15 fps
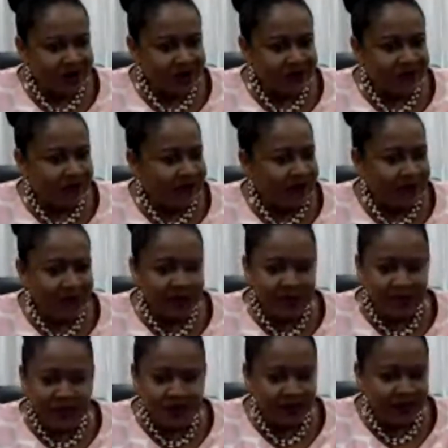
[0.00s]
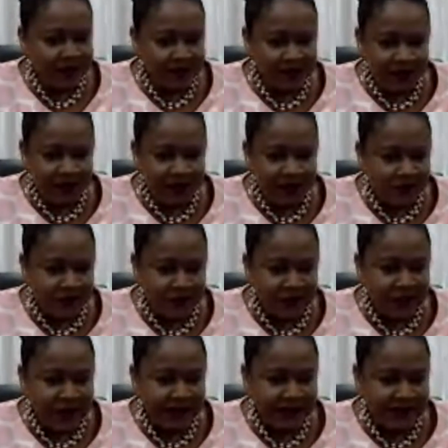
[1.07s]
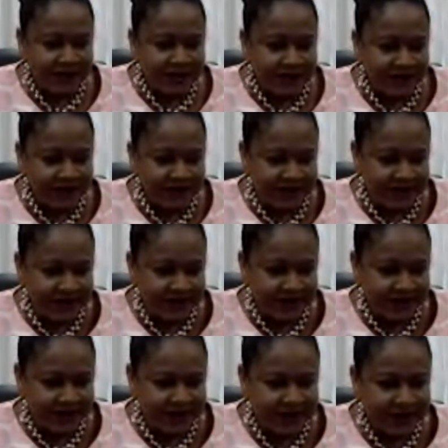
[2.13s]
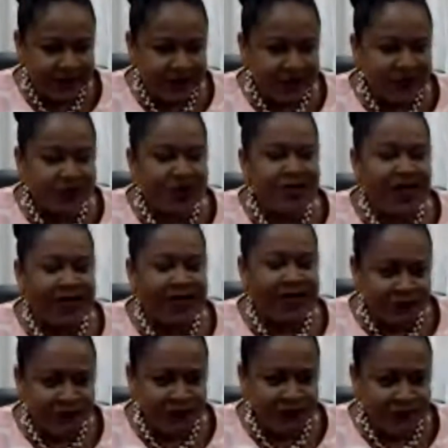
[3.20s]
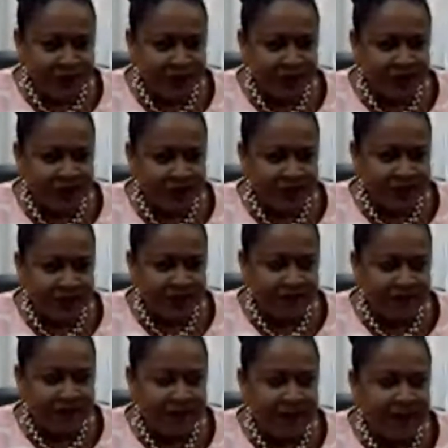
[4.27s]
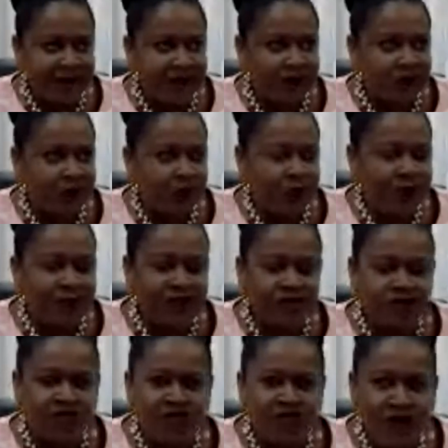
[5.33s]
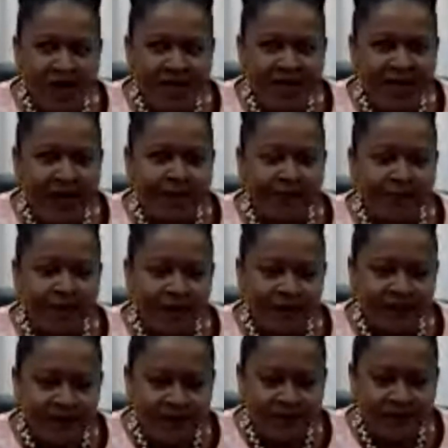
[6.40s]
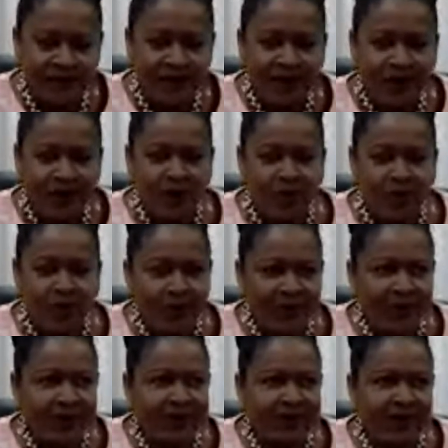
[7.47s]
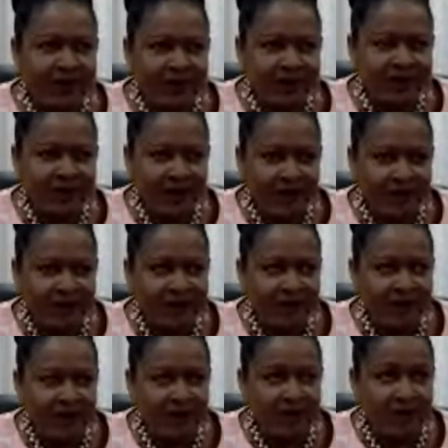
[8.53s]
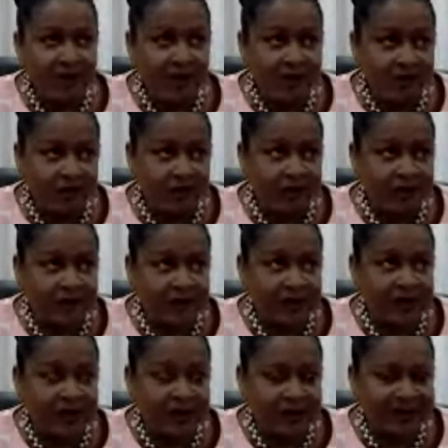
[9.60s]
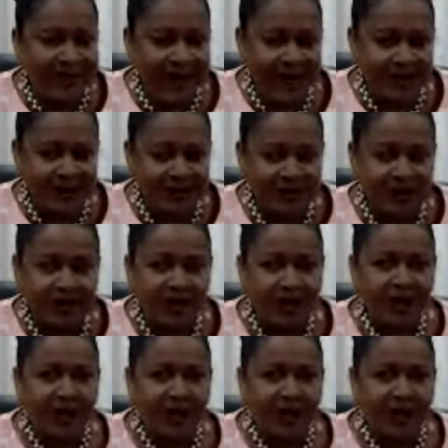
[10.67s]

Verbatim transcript: yes. from the beginning to the you know to the 1960s. So that was very interesting for me. But the students really embraced it. Wilmington itself was a very interesting society